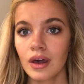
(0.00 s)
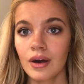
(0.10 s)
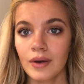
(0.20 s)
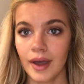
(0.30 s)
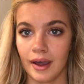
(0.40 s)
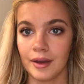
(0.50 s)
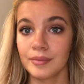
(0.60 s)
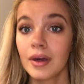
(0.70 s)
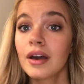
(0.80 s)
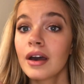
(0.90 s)
Okay,
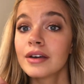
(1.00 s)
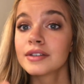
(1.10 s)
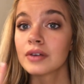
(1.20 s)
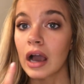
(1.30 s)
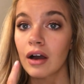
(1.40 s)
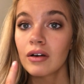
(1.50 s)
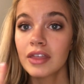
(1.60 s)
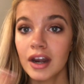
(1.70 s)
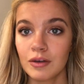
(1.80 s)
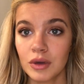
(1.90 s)
so now
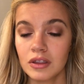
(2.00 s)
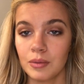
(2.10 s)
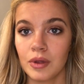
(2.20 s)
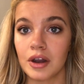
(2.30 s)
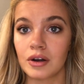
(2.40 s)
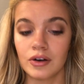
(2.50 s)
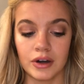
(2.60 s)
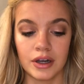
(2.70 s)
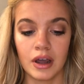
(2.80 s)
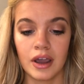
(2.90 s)
that I have my lip liner
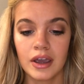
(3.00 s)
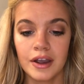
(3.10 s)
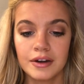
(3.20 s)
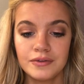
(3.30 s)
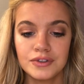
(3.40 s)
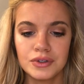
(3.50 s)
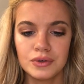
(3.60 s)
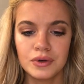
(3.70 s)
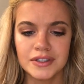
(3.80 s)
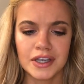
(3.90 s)
on, I kind of
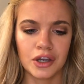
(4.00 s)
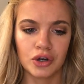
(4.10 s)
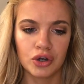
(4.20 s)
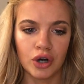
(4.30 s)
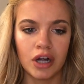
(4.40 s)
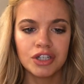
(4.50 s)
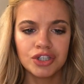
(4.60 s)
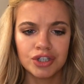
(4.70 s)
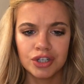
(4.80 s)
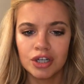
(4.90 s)
do, it's like a
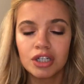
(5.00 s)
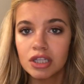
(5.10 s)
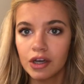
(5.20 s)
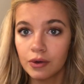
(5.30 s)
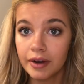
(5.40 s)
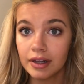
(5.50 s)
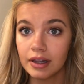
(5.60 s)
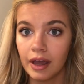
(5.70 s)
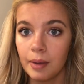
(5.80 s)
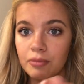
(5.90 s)
crush liquid
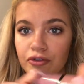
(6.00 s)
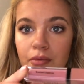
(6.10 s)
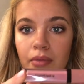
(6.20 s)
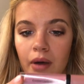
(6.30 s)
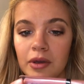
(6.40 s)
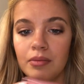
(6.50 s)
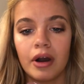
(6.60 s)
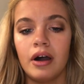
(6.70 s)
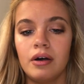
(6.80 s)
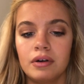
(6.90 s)
lip from Bobbi
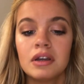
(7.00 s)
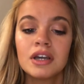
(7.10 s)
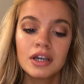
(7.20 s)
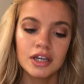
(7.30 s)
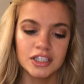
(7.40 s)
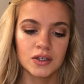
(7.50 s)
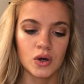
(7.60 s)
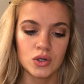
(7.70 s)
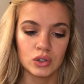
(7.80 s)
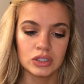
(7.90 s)
Brown. It's
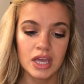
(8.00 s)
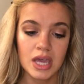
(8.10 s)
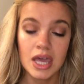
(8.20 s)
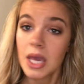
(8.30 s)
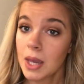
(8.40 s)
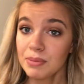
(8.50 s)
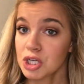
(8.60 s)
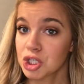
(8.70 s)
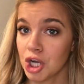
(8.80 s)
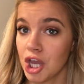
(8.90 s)
called Hippie
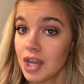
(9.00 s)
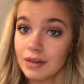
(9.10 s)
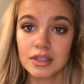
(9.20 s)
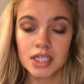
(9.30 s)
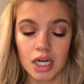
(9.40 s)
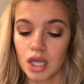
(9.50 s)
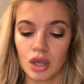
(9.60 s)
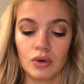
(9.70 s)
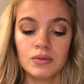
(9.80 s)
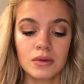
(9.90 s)
Shake. It's kind of
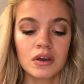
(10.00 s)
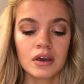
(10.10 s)
cute.